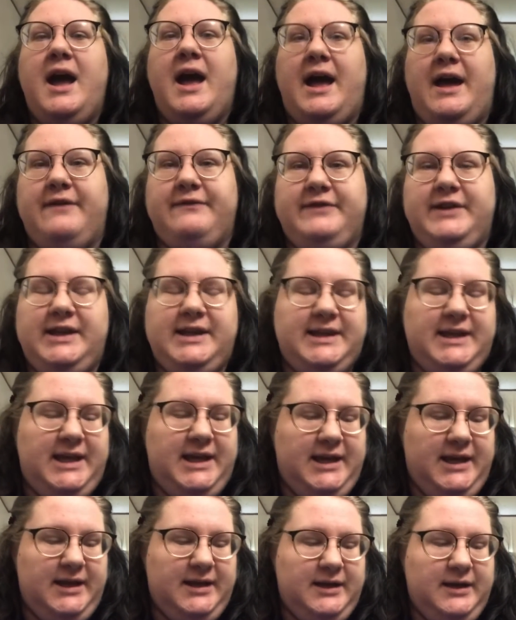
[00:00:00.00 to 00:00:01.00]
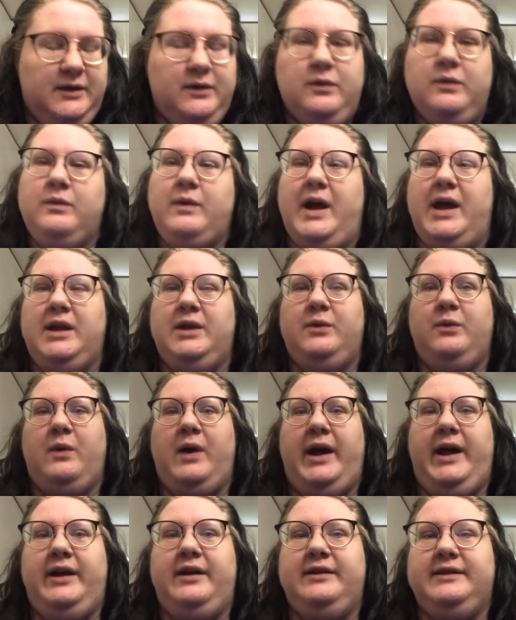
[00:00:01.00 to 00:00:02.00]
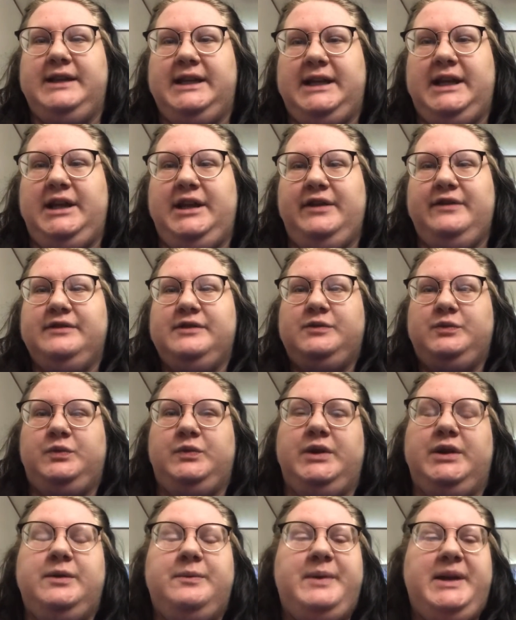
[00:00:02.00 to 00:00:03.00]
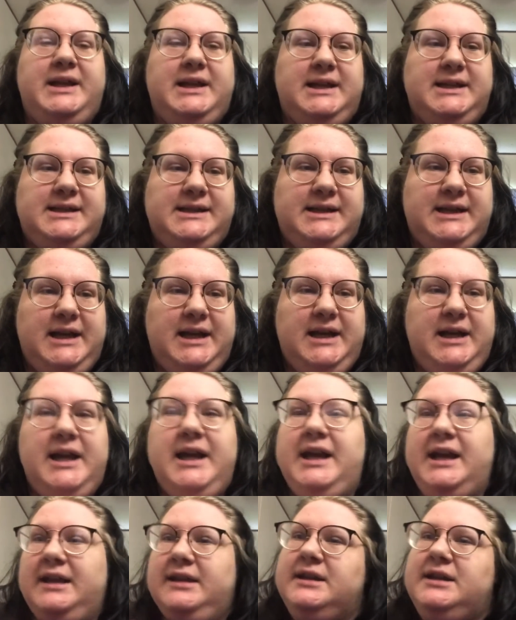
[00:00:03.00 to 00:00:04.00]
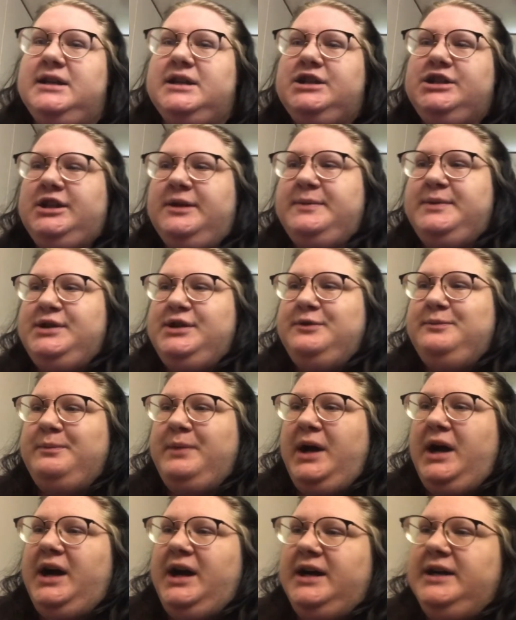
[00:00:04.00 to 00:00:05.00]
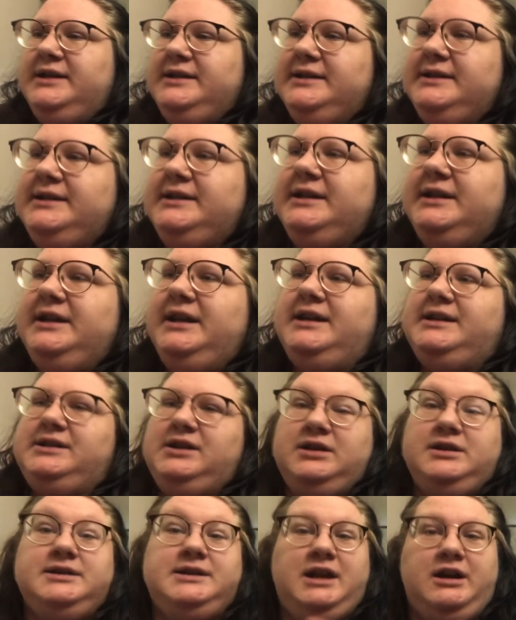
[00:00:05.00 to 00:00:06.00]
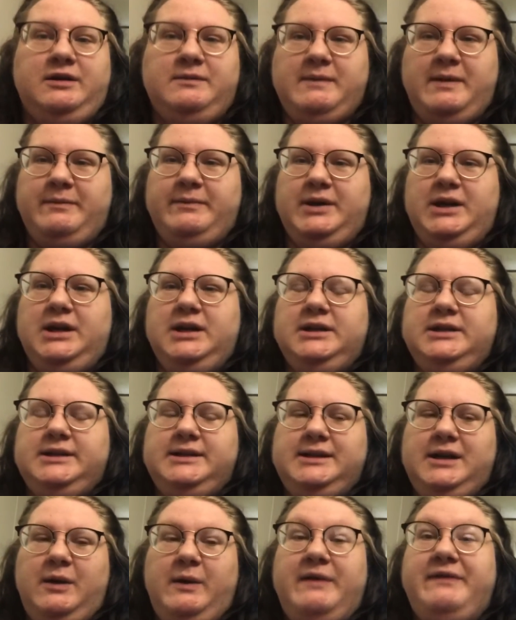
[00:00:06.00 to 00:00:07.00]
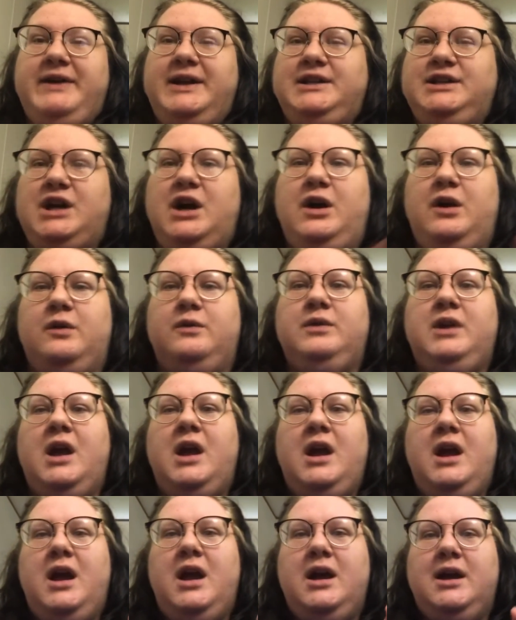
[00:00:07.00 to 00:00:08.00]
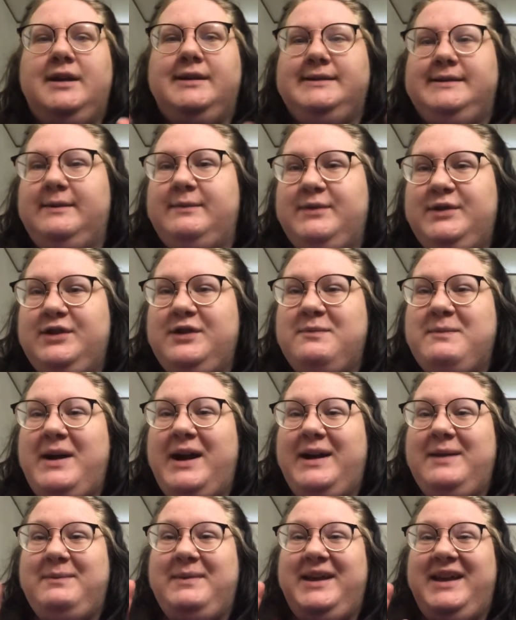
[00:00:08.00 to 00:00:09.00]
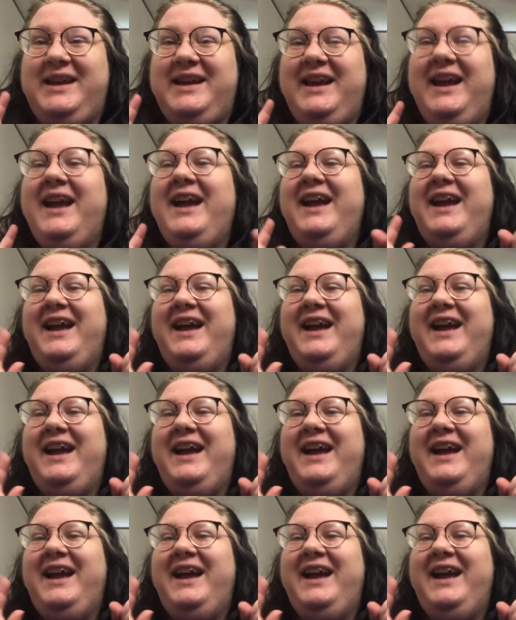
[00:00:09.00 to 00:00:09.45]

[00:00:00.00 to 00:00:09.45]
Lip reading: everything Wet n Wild that I use will be listed in the description box as long as I remember. So if I don't, someone remind me